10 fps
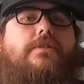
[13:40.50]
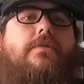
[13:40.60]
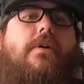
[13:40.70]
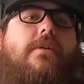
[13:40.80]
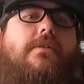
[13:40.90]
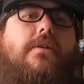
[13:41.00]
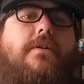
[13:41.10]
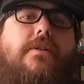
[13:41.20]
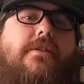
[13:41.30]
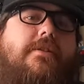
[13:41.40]
So all in all,
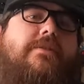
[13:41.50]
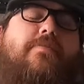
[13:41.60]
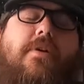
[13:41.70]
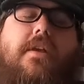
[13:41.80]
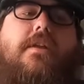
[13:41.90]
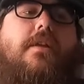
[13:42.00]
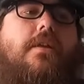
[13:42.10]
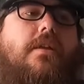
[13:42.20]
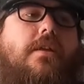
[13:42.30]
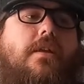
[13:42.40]
I think this bike
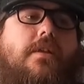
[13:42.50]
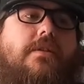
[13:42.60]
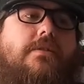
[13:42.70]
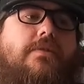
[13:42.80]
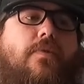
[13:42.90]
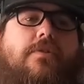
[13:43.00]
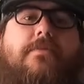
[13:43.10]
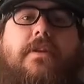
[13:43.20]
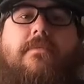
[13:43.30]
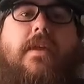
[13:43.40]
is going to
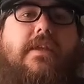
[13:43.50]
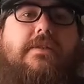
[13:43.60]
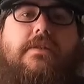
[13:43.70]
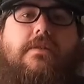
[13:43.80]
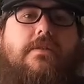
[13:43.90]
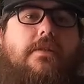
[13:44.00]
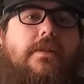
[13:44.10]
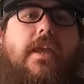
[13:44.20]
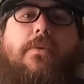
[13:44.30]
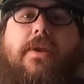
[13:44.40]
be amazing.
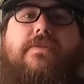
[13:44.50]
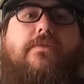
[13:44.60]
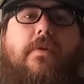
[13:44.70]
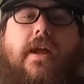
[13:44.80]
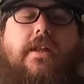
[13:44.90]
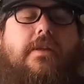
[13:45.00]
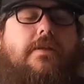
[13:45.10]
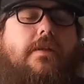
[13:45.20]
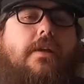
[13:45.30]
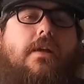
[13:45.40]
Can't wait to ride it.